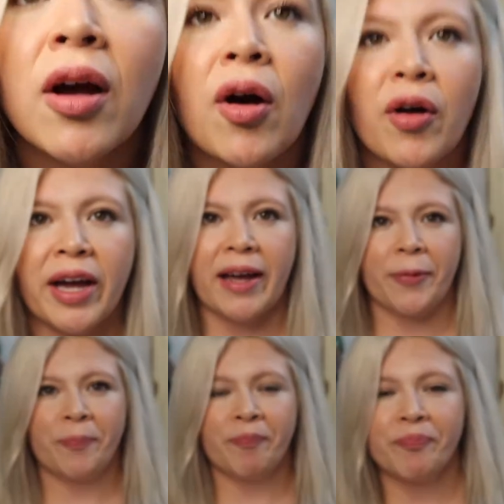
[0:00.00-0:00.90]

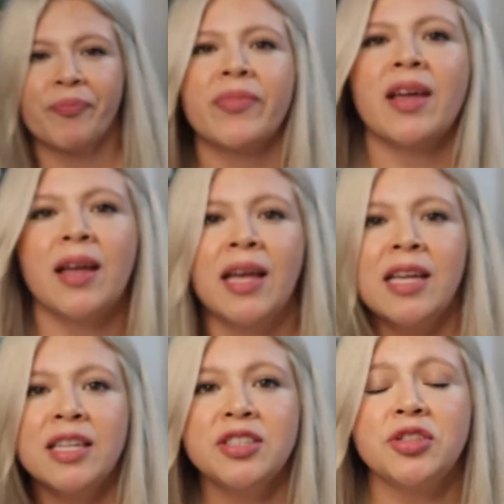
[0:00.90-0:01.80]
Okay.
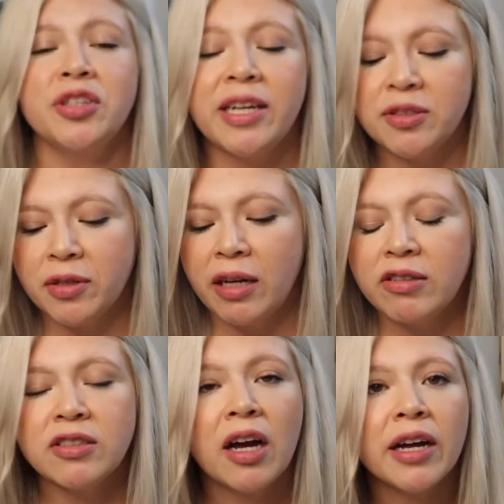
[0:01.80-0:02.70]
So that's what I
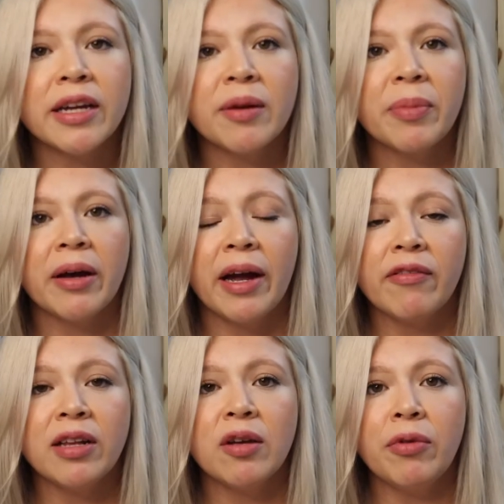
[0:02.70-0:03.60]
was talking about. I
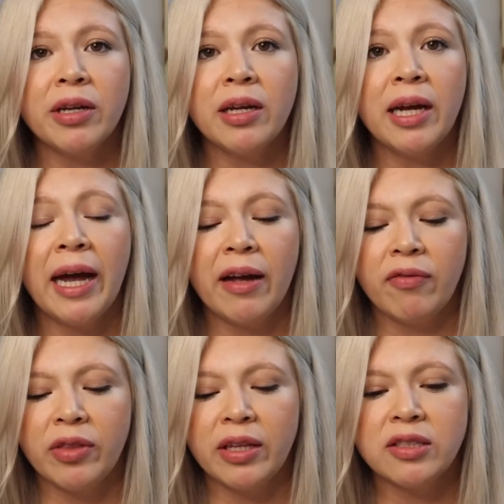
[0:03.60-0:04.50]
really want to
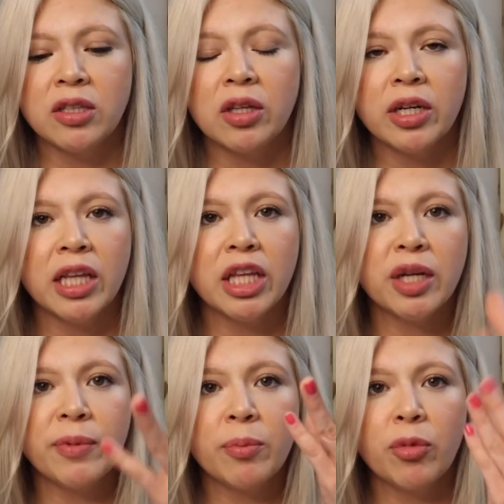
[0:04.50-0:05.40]
have this look a
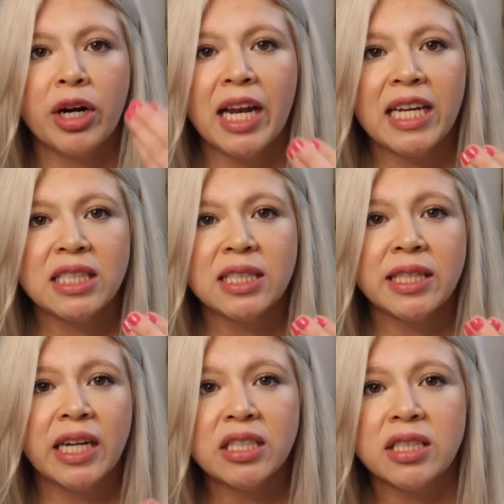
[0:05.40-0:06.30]
little bit more like
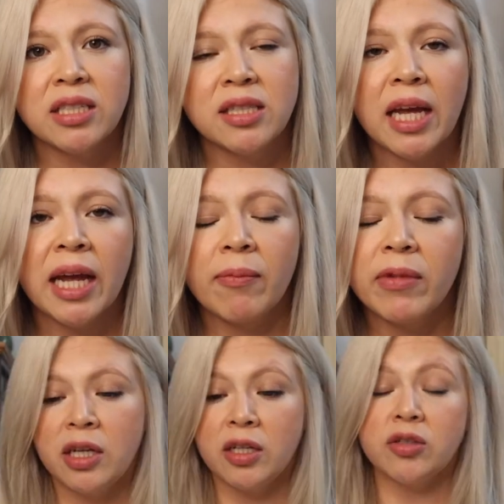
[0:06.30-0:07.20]
snatched and
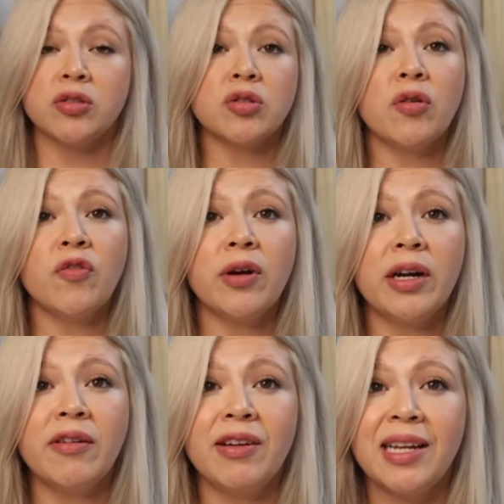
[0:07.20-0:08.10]
tamed. So, so far
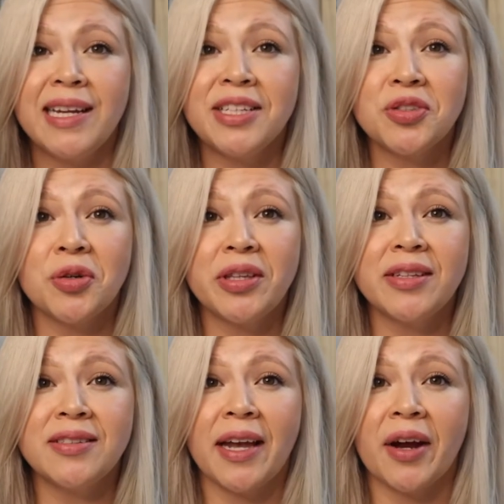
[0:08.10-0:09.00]
I really enjoy
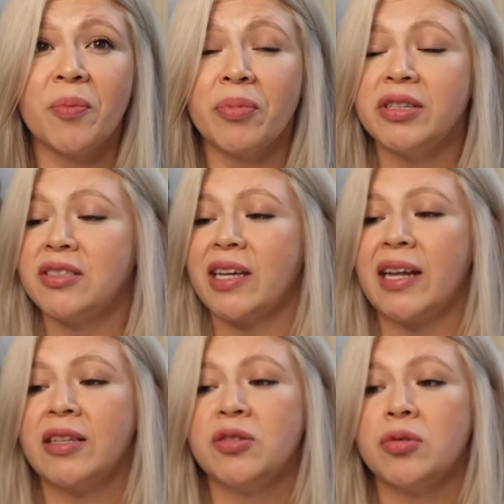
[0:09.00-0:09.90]
this hairbrush
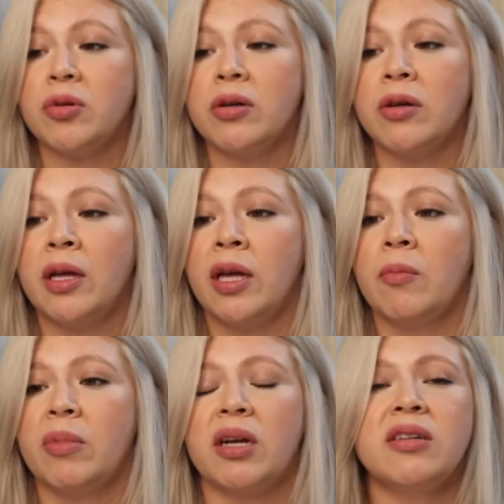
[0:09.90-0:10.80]
styling tool,
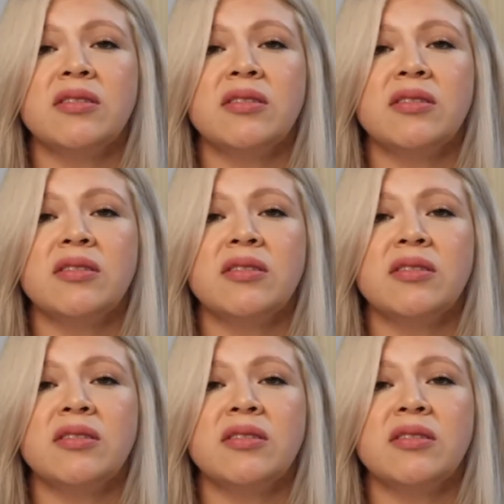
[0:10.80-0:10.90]
because